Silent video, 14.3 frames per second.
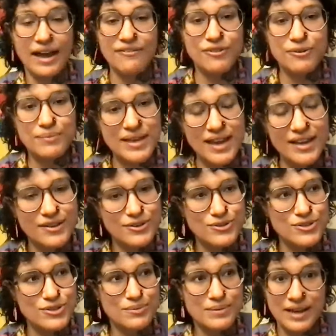for me, I
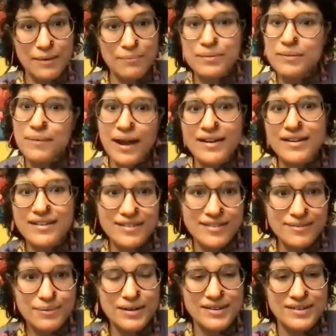used to be reprimanded,
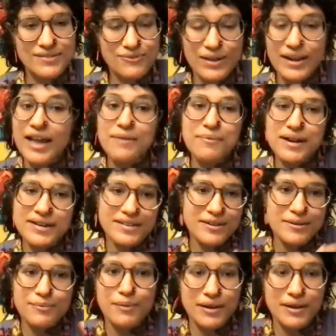but when I met
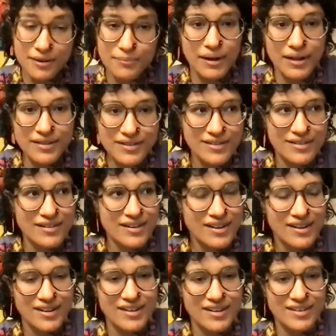her mother,
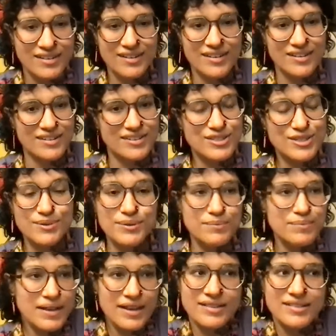she would
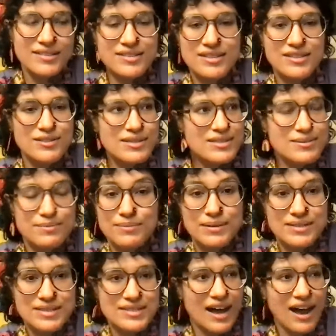be like, this
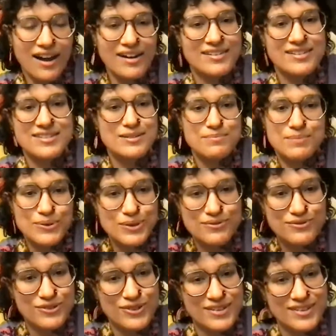is art, this is
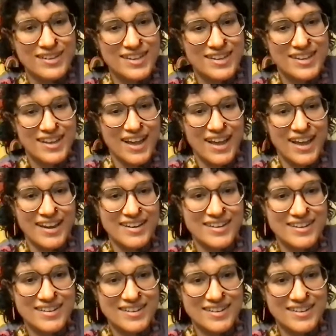beautiful. And
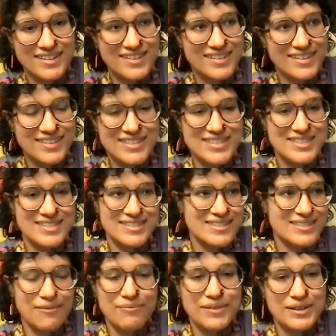it's
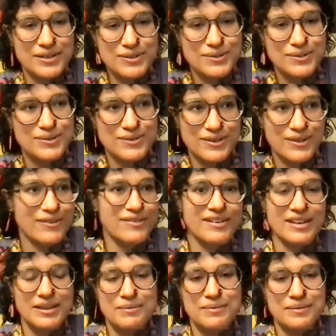something to,
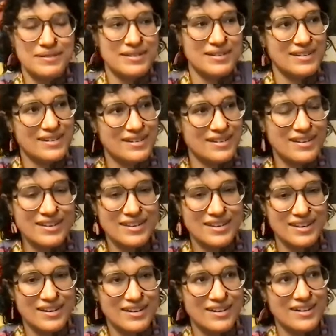really
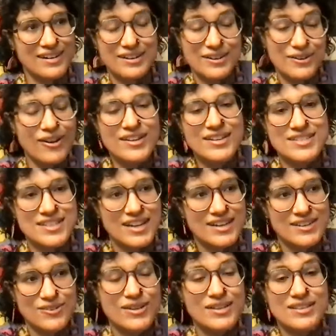acknowledge that,
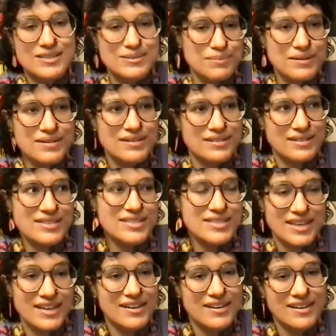okay, this
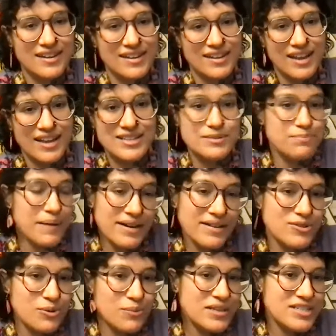kid has spent
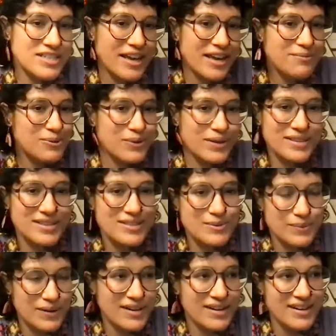so much time doing this
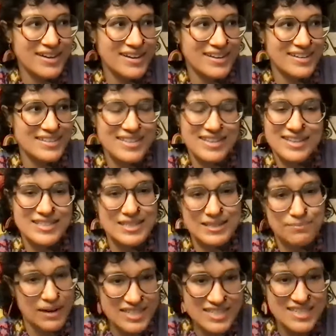work. It's
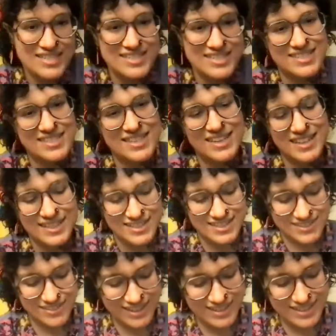precious.
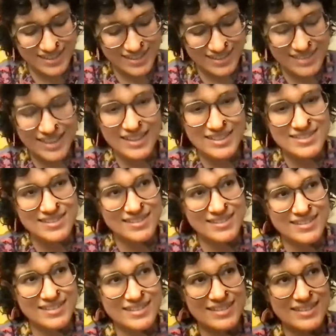So I think that's
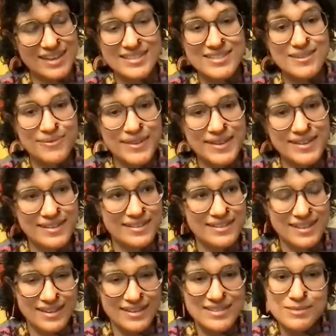something,
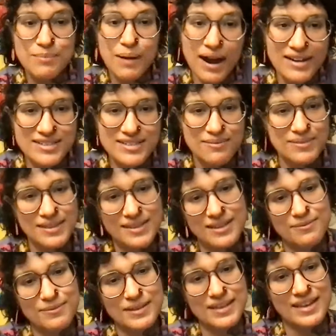it sparked something
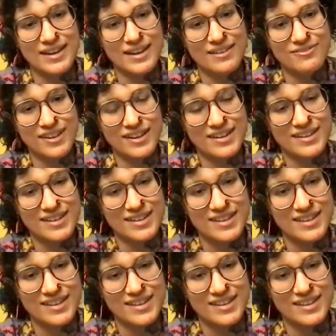in me, and I felt,